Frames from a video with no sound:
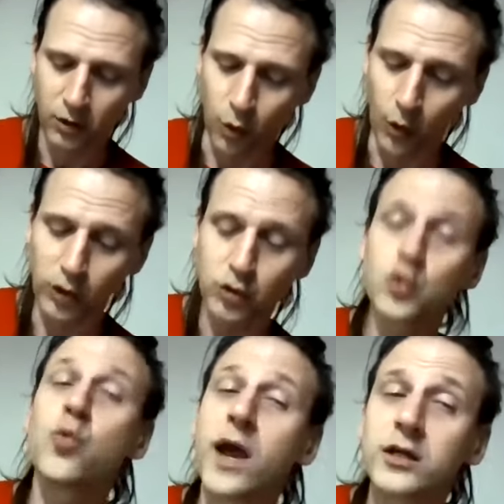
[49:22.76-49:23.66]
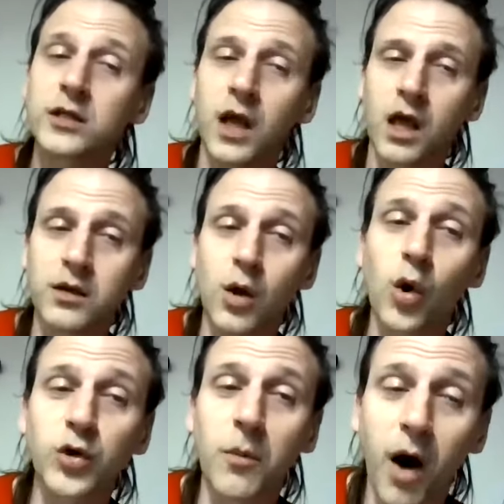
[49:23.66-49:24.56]
Couldn't you wait
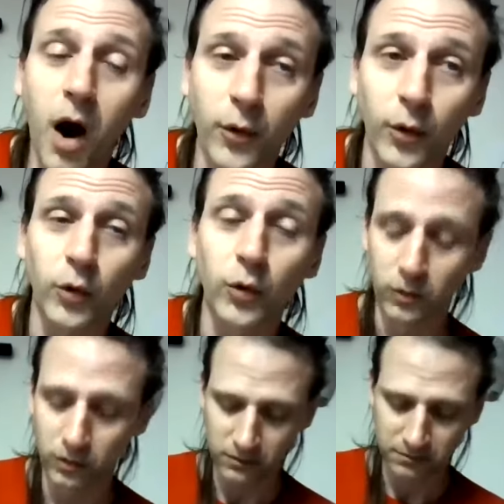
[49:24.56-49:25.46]
till tomorrow?